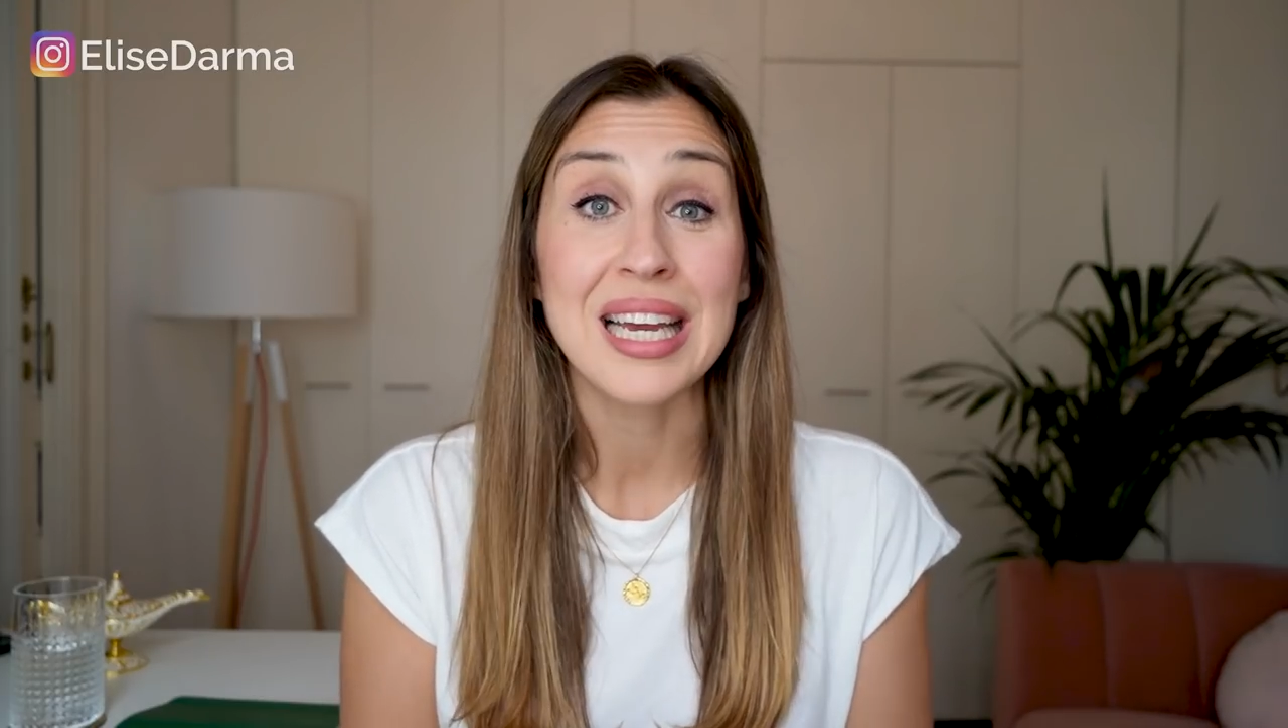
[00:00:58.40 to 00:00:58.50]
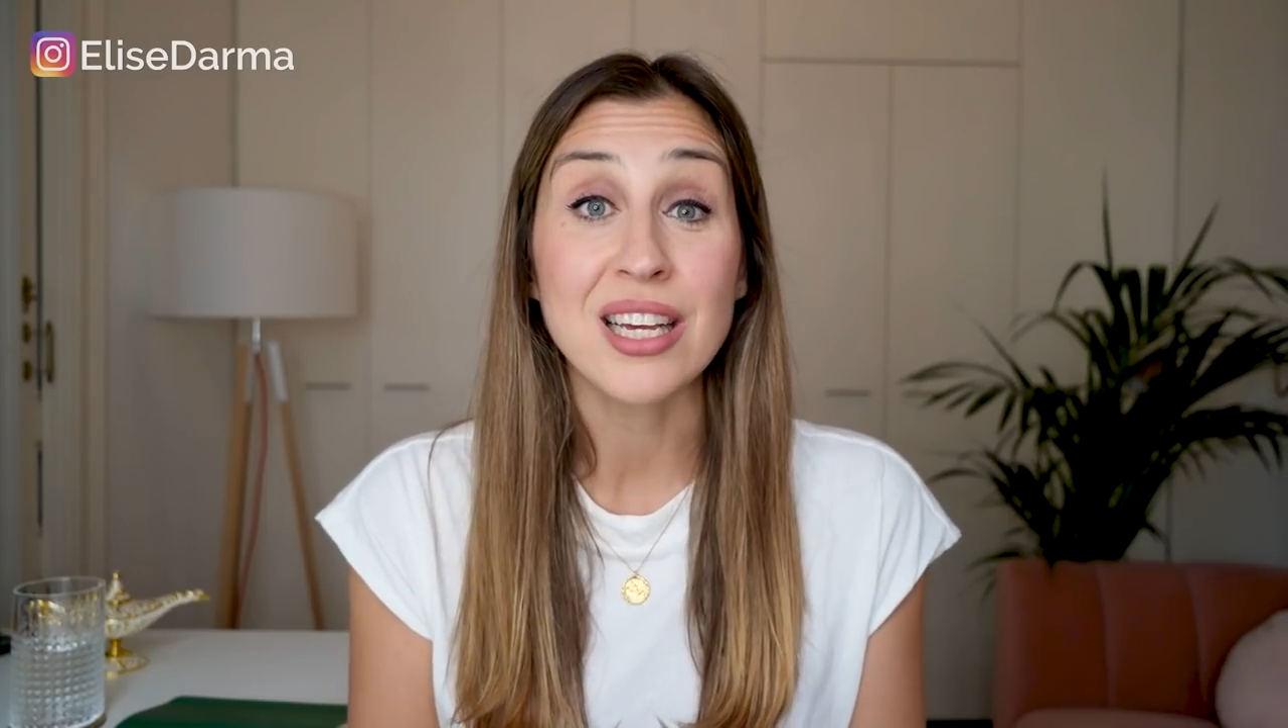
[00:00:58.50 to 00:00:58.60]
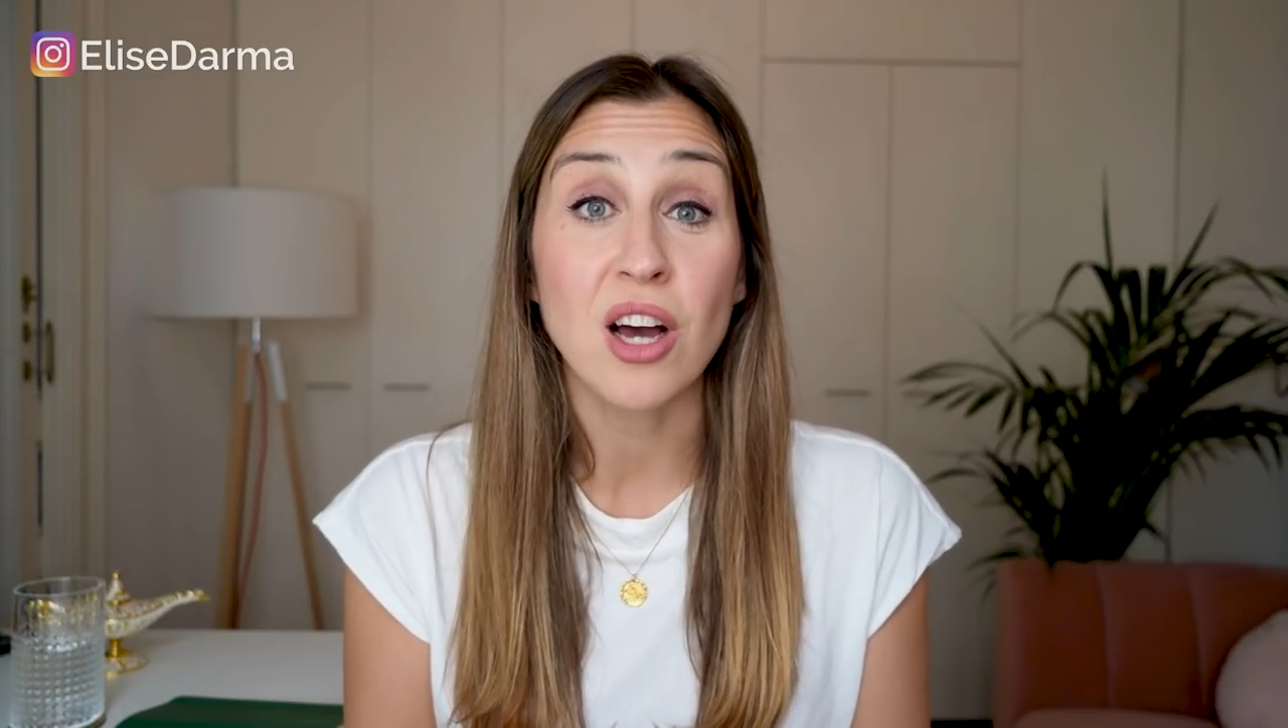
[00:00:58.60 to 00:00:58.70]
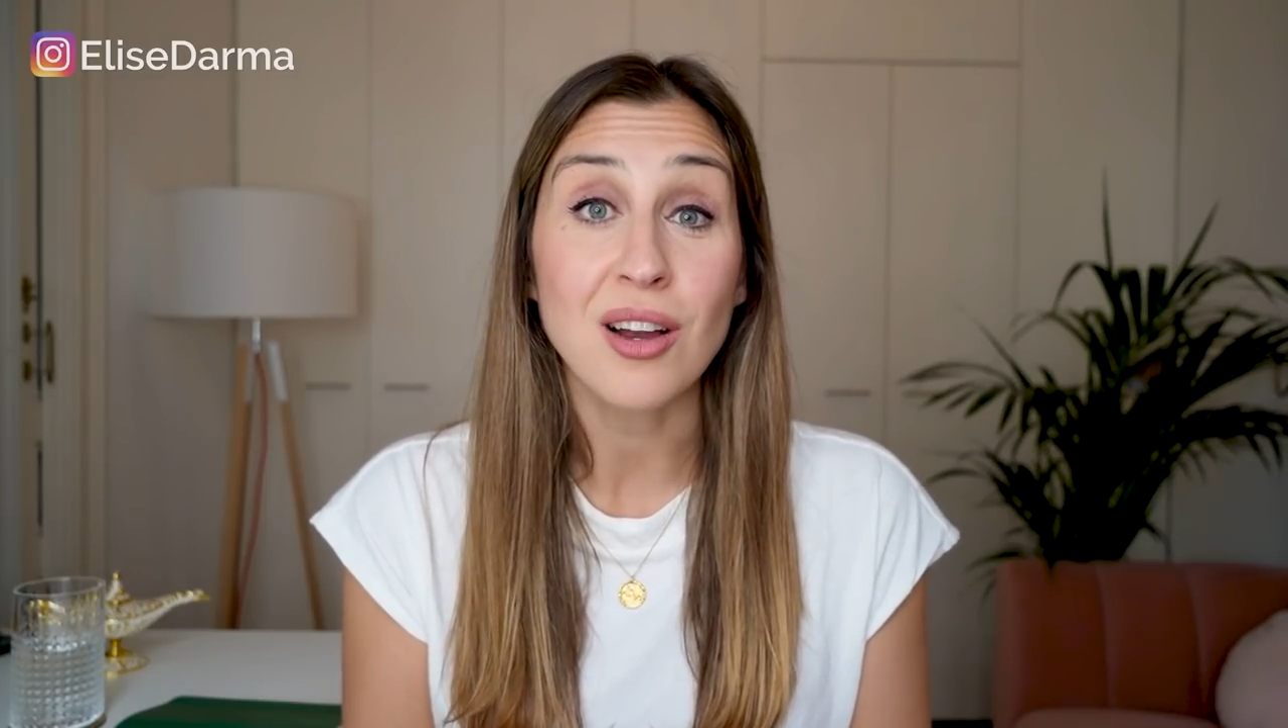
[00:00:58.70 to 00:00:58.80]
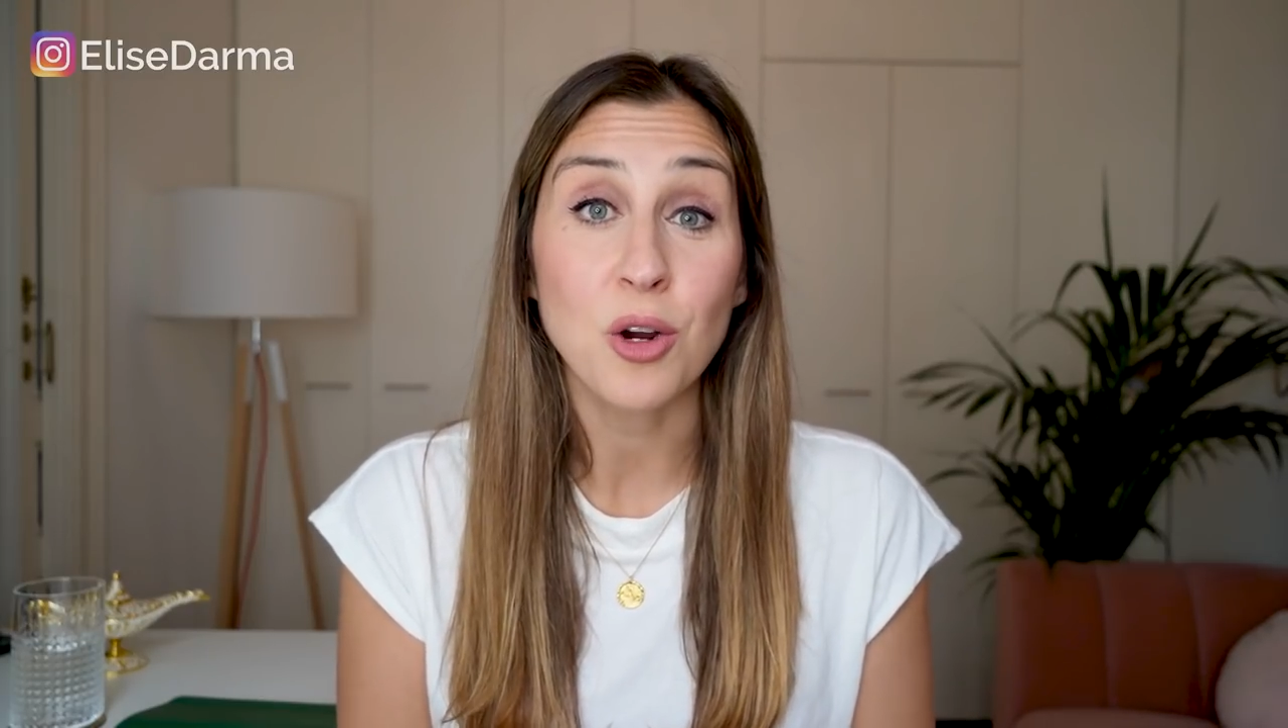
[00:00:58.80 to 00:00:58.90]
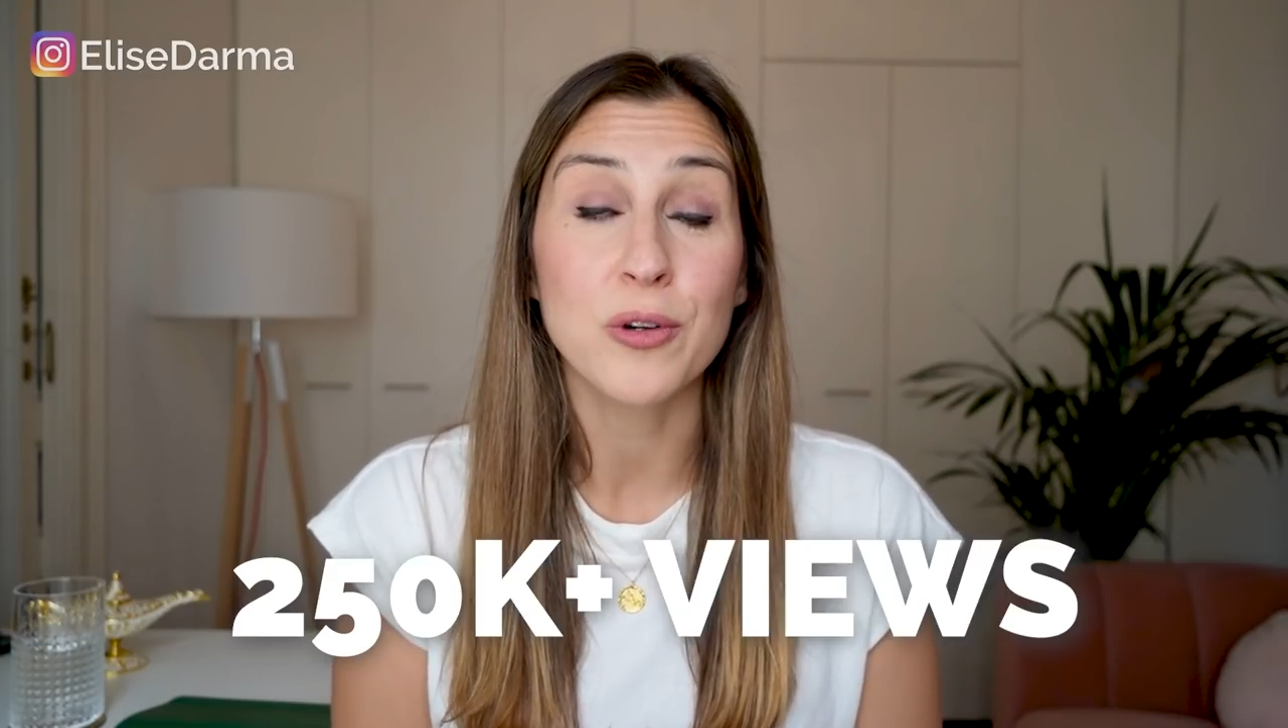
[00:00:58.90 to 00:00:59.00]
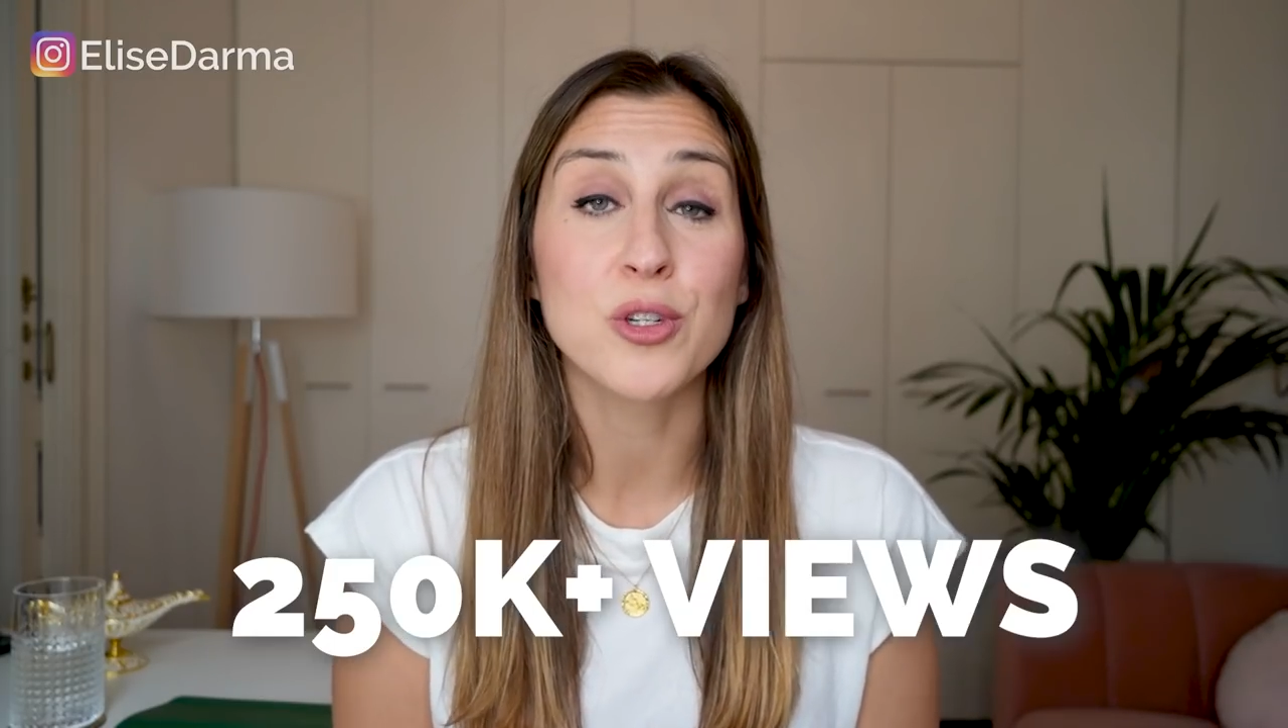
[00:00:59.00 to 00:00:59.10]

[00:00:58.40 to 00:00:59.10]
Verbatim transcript: It got over